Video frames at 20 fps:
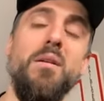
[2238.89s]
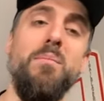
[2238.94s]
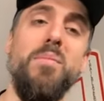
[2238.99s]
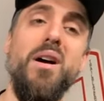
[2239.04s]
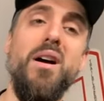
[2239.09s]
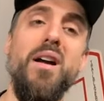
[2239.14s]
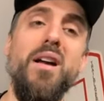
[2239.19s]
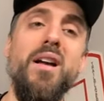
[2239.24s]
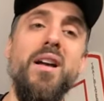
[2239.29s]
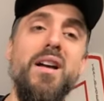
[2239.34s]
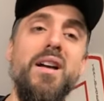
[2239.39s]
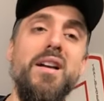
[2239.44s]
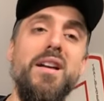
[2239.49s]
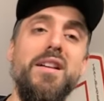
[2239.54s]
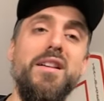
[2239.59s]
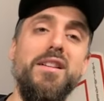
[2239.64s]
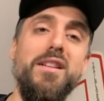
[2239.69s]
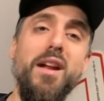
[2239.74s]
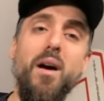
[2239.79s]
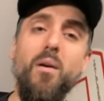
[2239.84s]
But
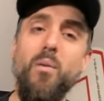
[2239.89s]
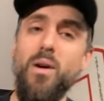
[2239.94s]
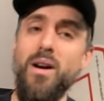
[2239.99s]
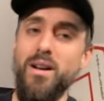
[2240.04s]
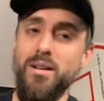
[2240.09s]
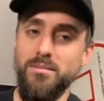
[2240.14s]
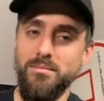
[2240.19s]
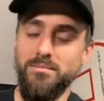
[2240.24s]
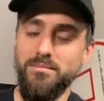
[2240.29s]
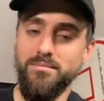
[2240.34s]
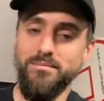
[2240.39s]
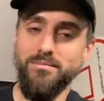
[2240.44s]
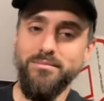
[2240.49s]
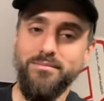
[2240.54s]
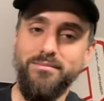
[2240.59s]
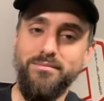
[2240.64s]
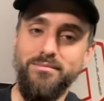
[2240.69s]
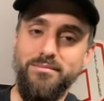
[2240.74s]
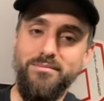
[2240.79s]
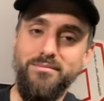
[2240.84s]
you know what?
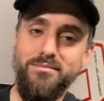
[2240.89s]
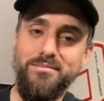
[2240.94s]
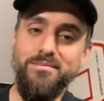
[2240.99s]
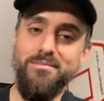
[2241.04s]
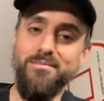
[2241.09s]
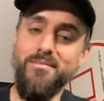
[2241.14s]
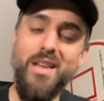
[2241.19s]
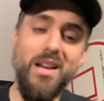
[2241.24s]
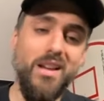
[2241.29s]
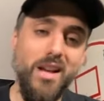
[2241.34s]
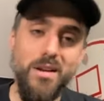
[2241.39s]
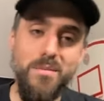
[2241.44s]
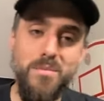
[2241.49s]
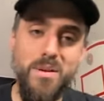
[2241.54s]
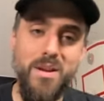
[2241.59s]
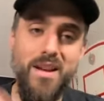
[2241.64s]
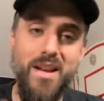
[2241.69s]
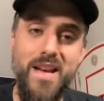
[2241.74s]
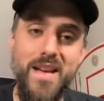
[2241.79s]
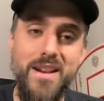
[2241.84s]
It could
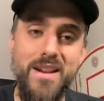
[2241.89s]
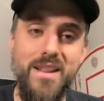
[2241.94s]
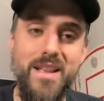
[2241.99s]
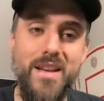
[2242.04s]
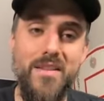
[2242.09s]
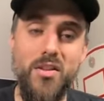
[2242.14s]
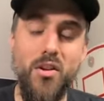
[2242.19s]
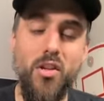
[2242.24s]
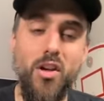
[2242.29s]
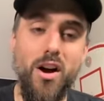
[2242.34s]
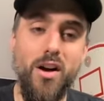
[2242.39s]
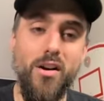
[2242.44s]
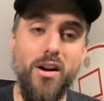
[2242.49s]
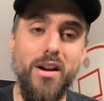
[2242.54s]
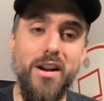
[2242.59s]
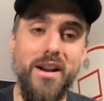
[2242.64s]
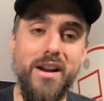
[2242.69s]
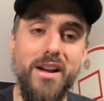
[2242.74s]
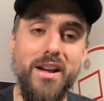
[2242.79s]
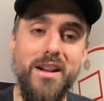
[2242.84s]
be in the long
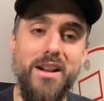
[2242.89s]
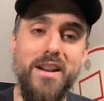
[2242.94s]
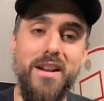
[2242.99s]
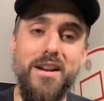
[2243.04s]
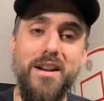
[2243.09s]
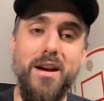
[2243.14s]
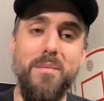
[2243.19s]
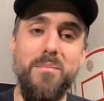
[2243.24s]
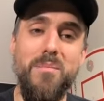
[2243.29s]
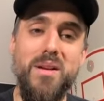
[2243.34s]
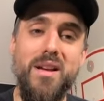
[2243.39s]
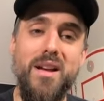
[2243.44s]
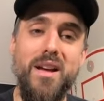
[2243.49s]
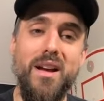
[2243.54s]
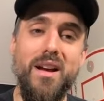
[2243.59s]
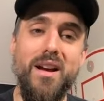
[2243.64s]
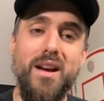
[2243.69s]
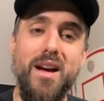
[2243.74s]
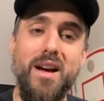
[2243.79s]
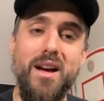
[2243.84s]
run, it could end up
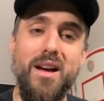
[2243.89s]
being